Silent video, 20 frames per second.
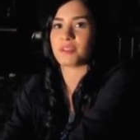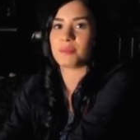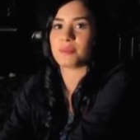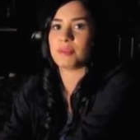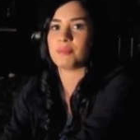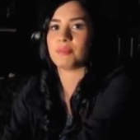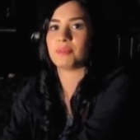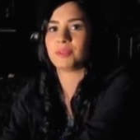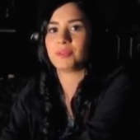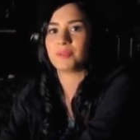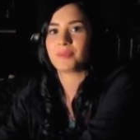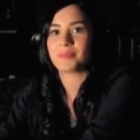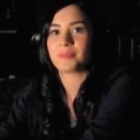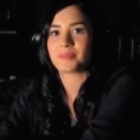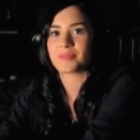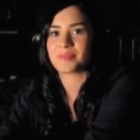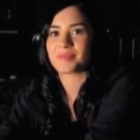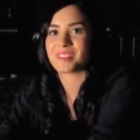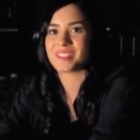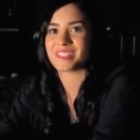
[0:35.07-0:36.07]
Episode
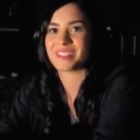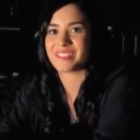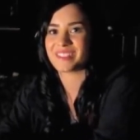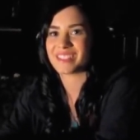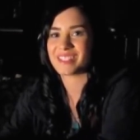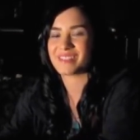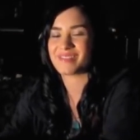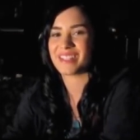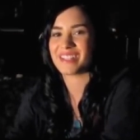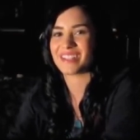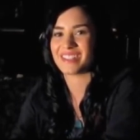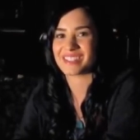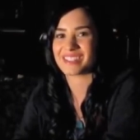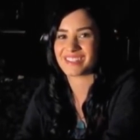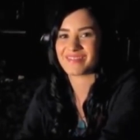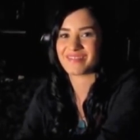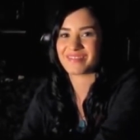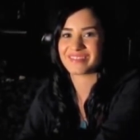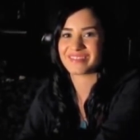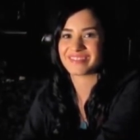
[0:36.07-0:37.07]
3 of the I Love Me
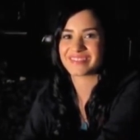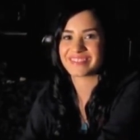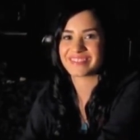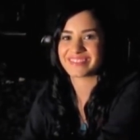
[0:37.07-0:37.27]
Singers